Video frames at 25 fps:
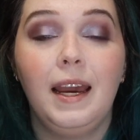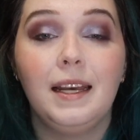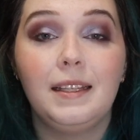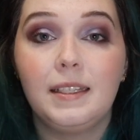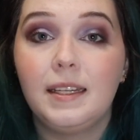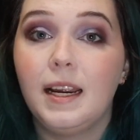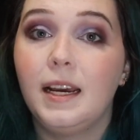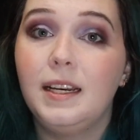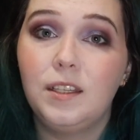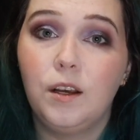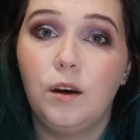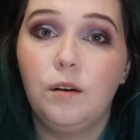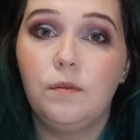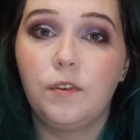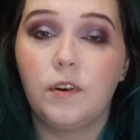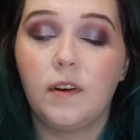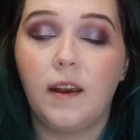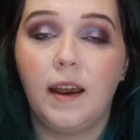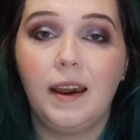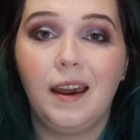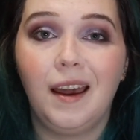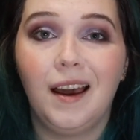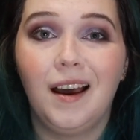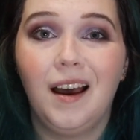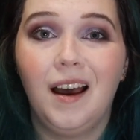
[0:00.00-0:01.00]
stays on for
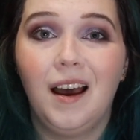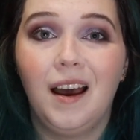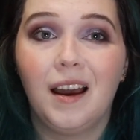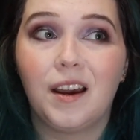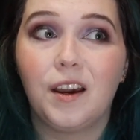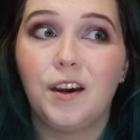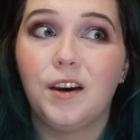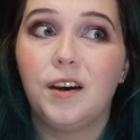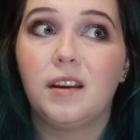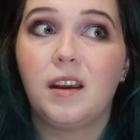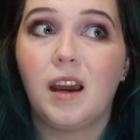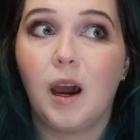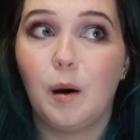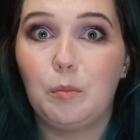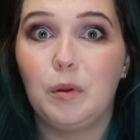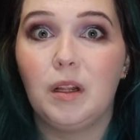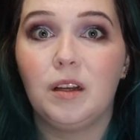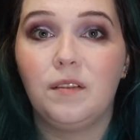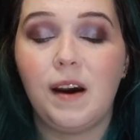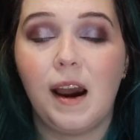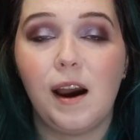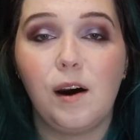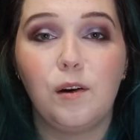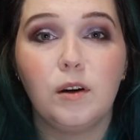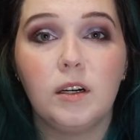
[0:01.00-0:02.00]
like a good couple
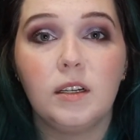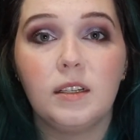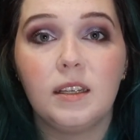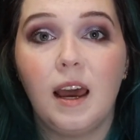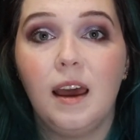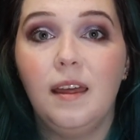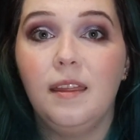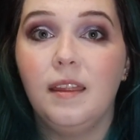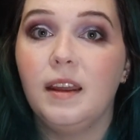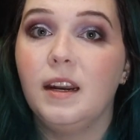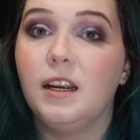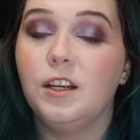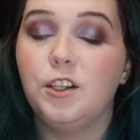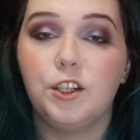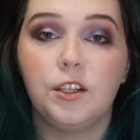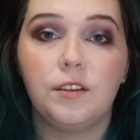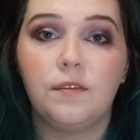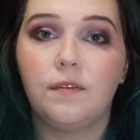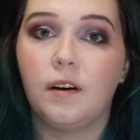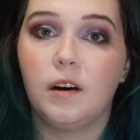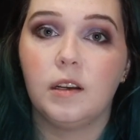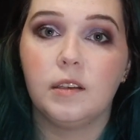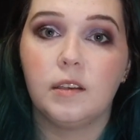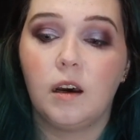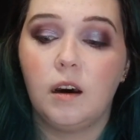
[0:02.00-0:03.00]
of hours and then it just
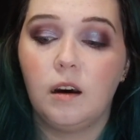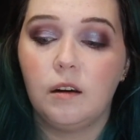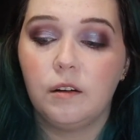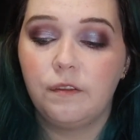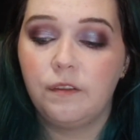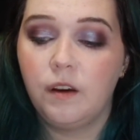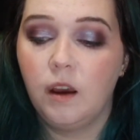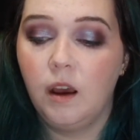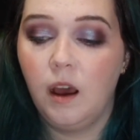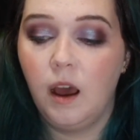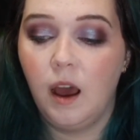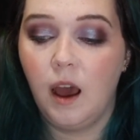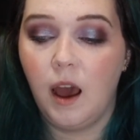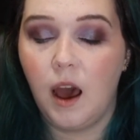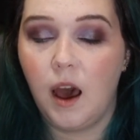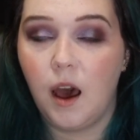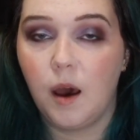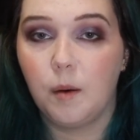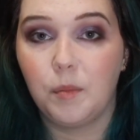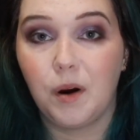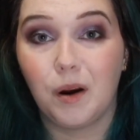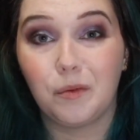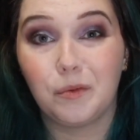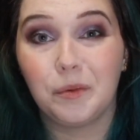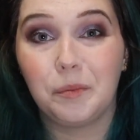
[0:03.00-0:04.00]
falls off,
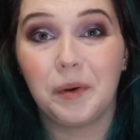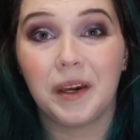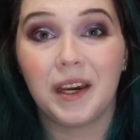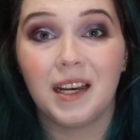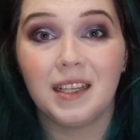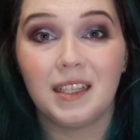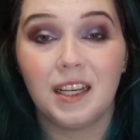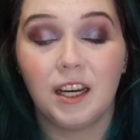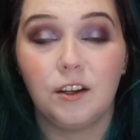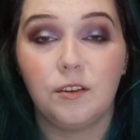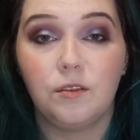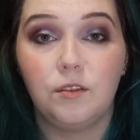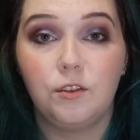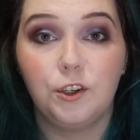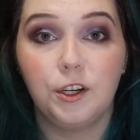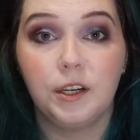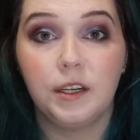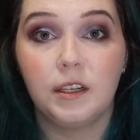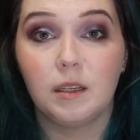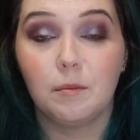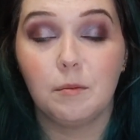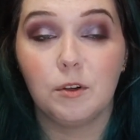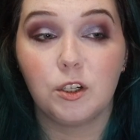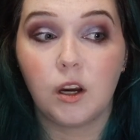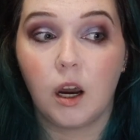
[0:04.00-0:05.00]
probably because I drink
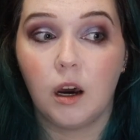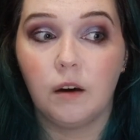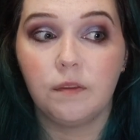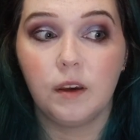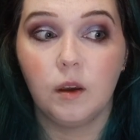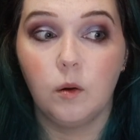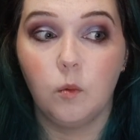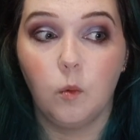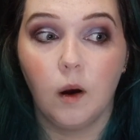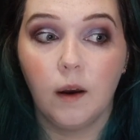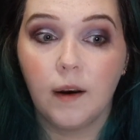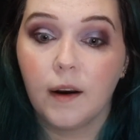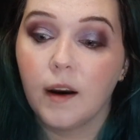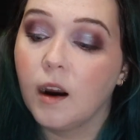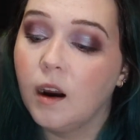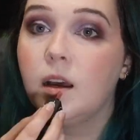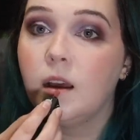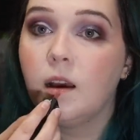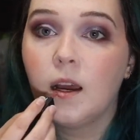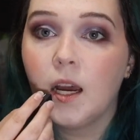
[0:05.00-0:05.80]
so much coffee and water.